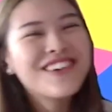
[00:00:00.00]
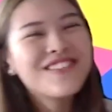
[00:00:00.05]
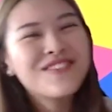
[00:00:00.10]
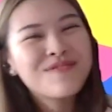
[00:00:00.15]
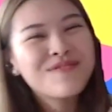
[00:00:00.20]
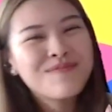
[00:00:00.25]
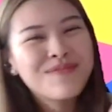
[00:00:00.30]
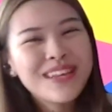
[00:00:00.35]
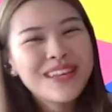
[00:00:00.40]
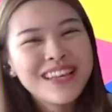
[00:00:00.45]
So
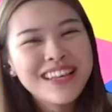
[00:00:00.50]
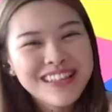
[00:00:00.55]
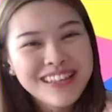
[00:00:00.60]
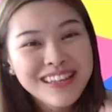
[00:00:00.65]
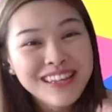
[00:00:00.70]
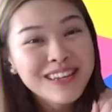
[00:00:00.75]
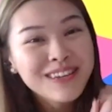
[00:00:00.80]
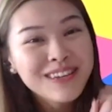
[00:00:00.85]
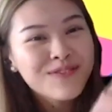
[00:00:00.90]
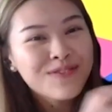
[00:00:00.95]
I would be
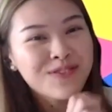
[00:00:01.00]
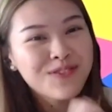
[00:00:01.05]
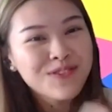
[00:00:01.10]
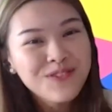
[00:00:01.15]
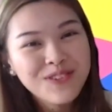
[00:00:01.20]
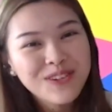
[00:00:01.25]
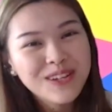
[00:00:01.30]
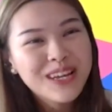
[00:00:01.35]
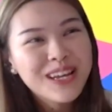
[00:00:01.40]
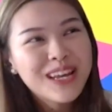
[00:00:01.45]
eating
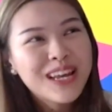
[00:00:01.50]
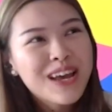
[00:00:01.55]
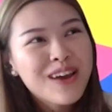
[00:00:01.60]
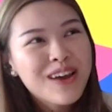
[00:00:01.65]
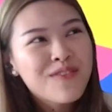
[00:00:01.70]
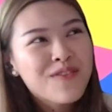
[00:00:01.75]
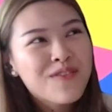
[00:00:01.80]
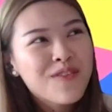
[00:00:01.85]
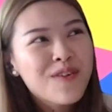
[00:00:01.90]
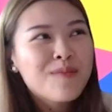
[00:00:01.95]
food
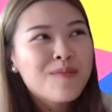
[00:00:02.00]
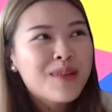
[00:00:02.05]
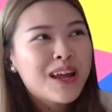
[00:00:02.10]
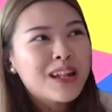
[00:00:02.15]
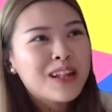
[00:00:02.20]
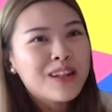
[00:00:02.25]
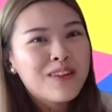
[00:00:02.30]
from